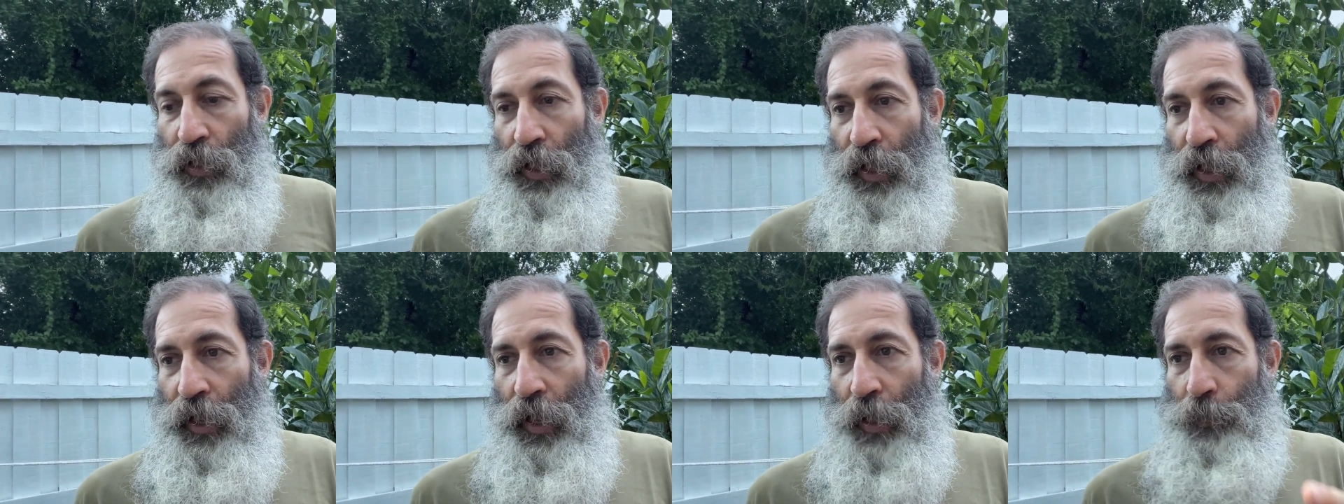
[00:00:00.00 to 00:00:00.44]

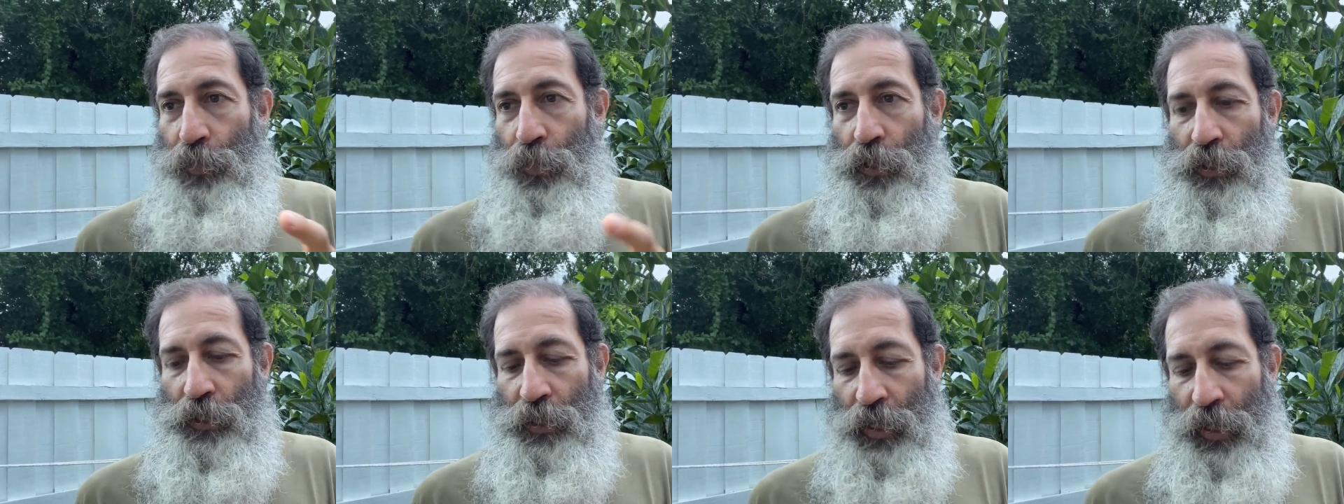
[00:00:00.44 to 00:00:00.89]
And I
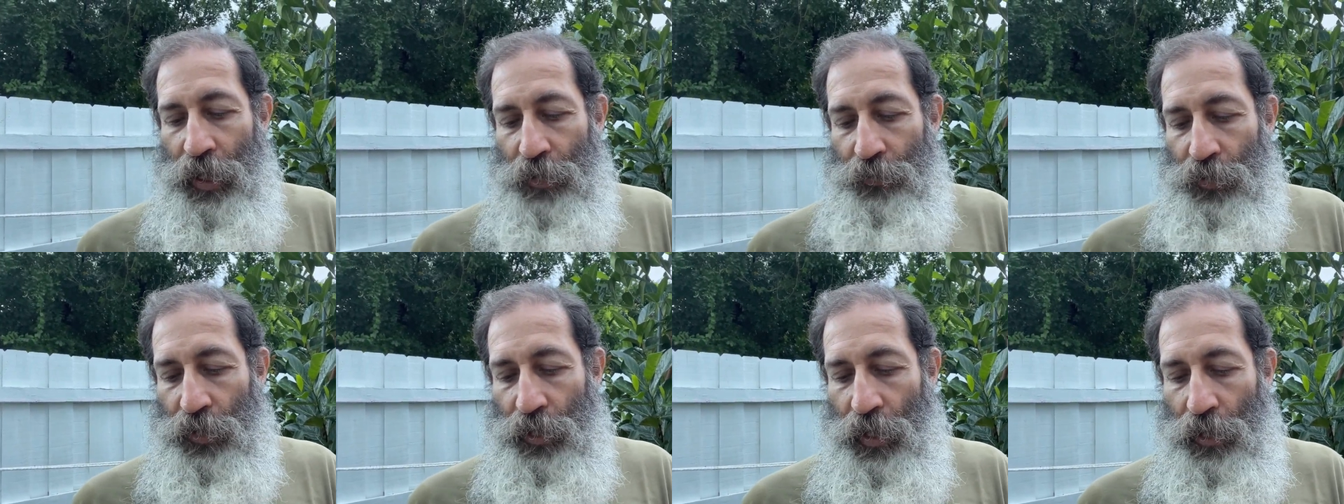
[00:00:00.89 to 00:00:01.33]
put a day
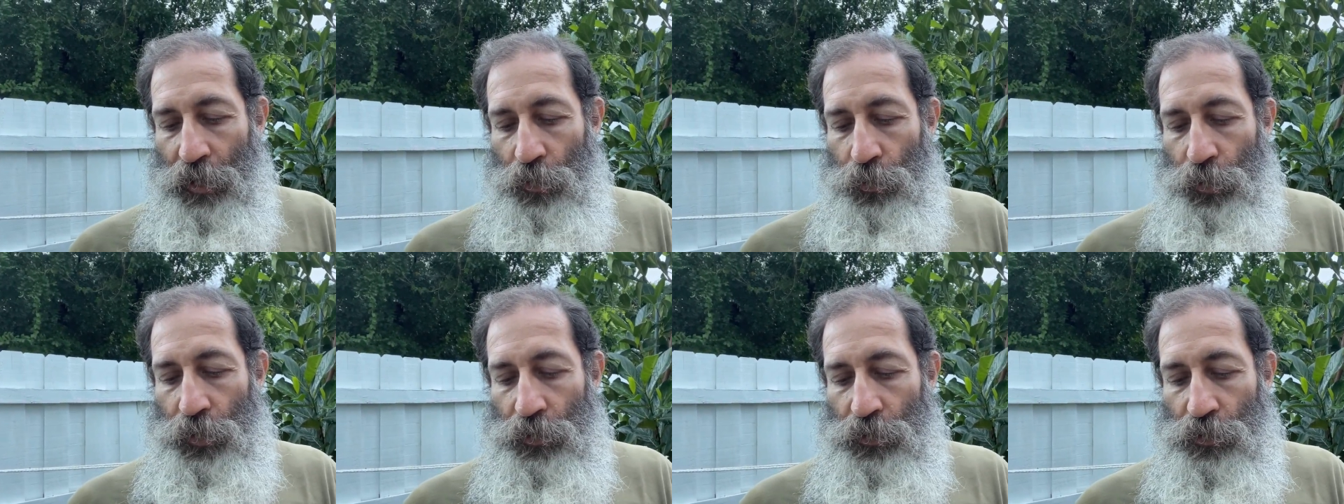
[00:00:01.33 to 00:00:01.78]

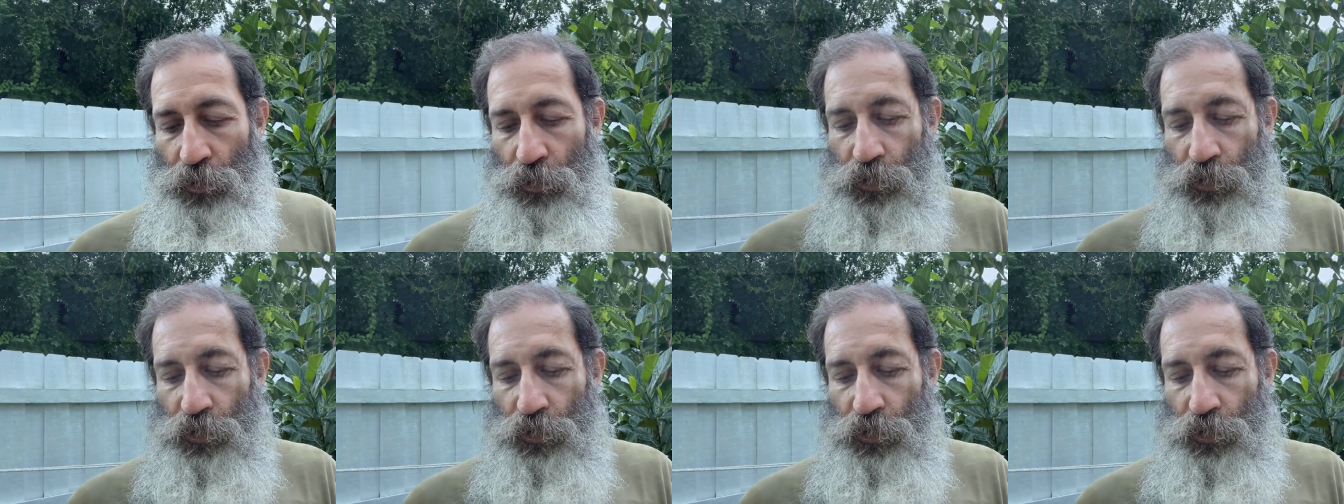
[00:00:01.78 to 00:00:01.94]
avocado in, so